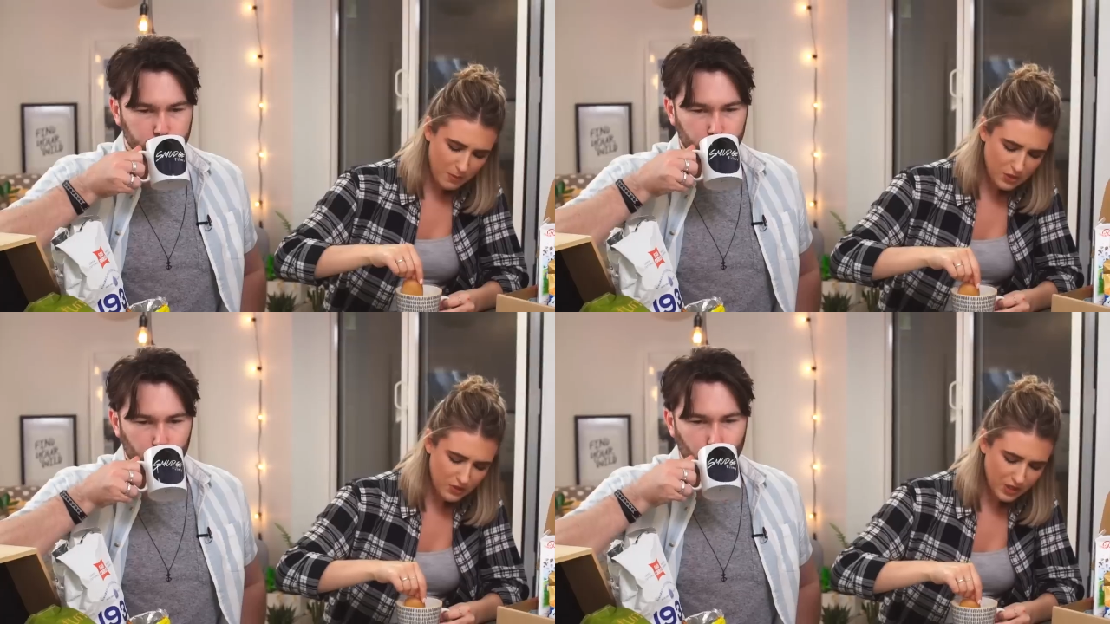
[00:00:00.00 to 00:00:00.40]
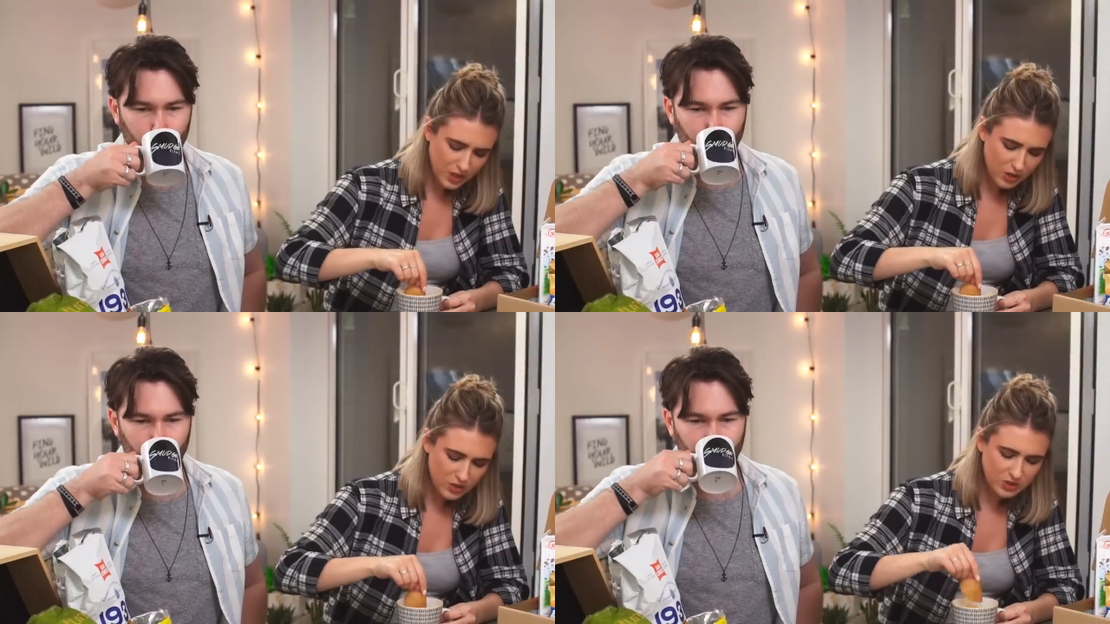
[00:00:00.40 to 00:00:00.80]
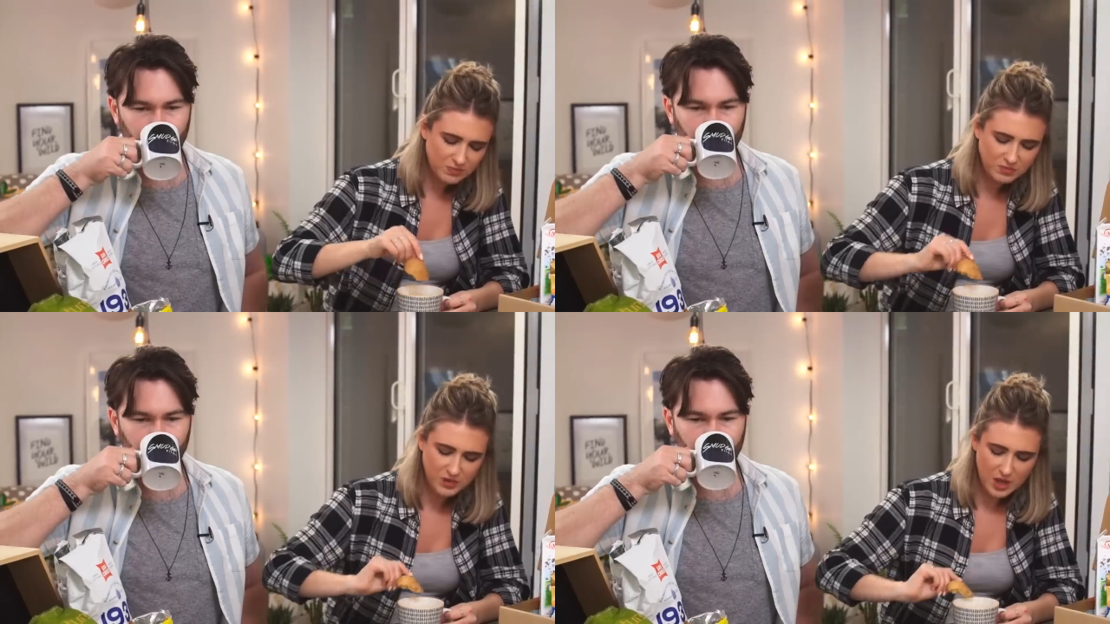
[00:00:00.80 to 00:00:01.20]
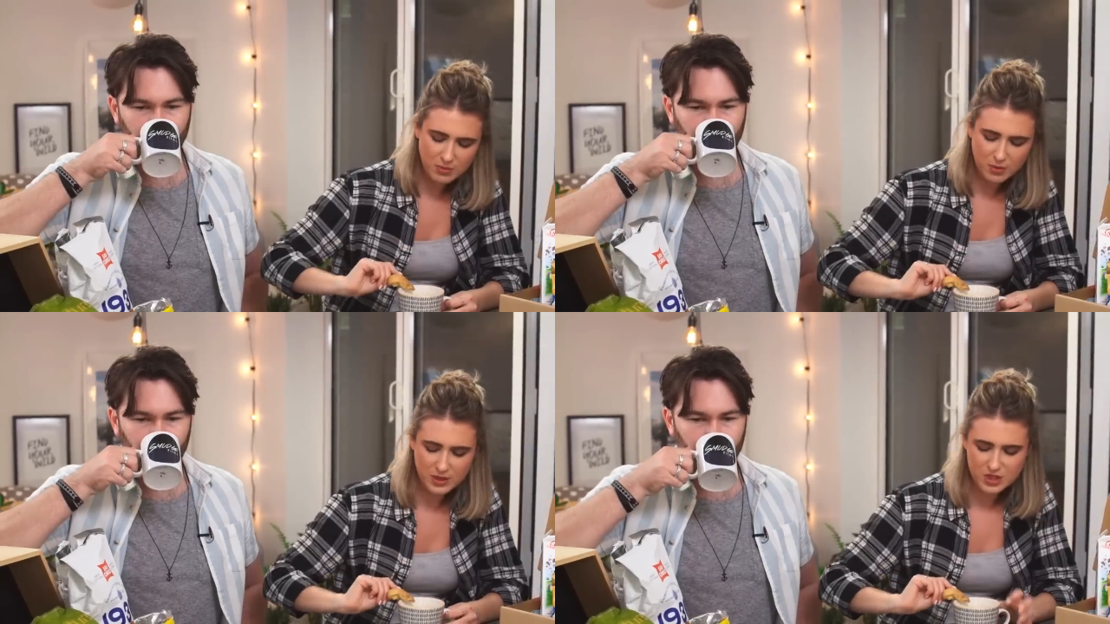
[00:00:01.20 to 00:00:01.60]
Speaker 1: Mine's really cold.
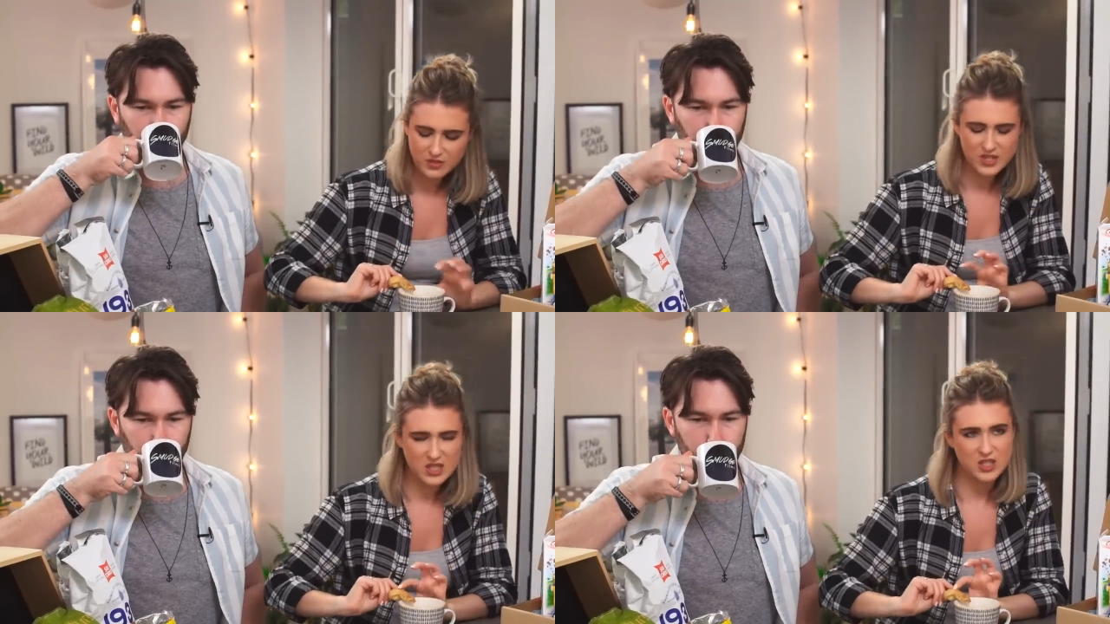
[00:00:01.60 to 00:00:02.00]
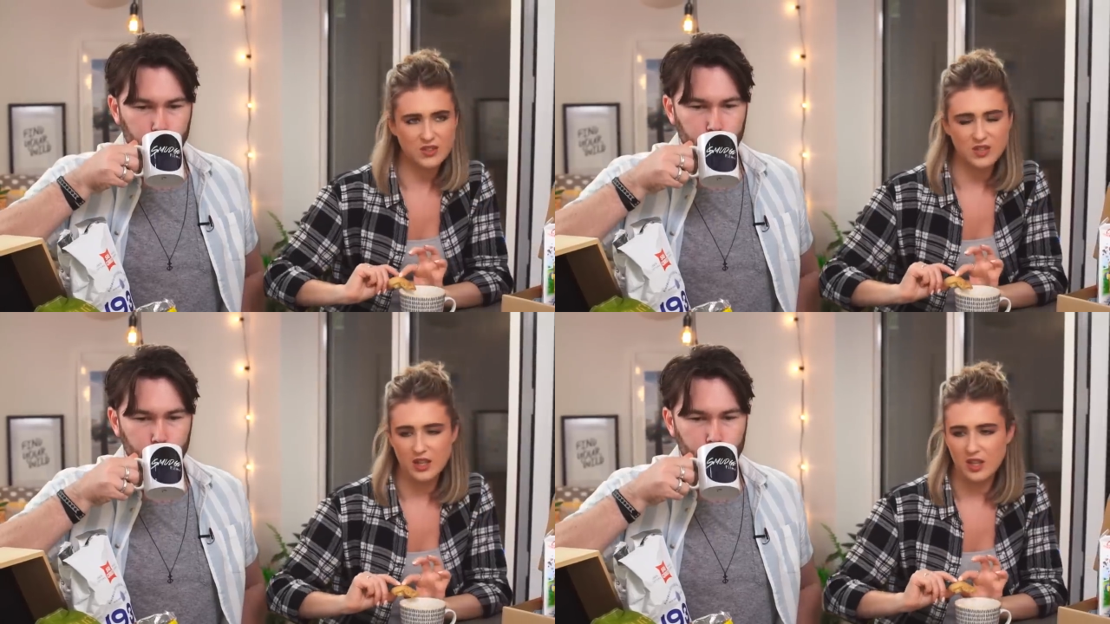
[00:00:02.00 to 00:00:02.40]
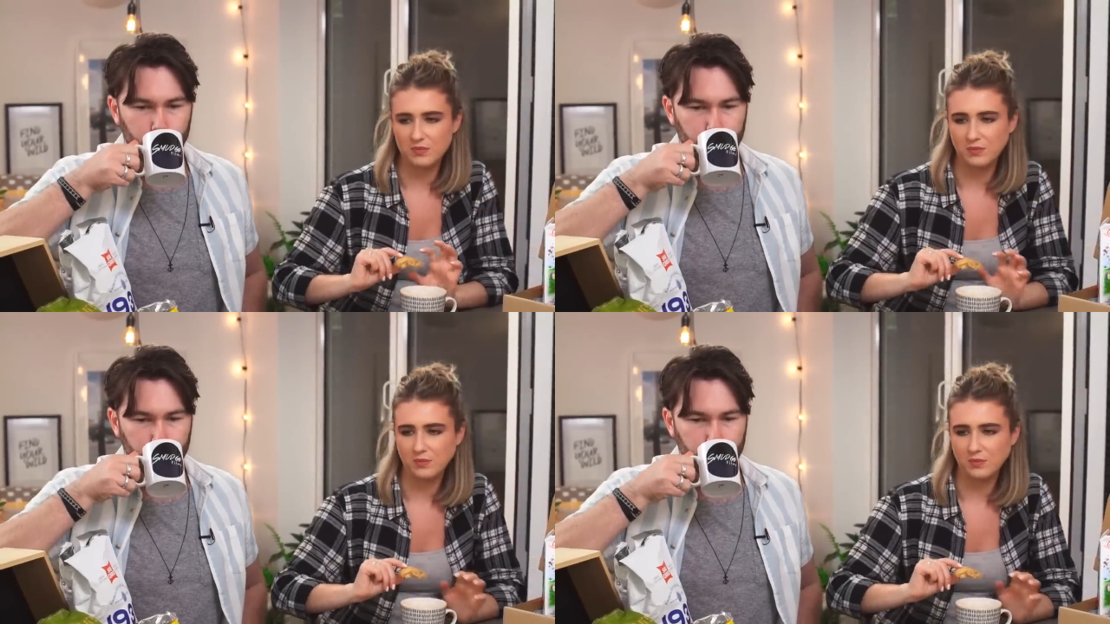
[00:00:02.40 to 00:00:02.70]
I'm not much of a dunker either.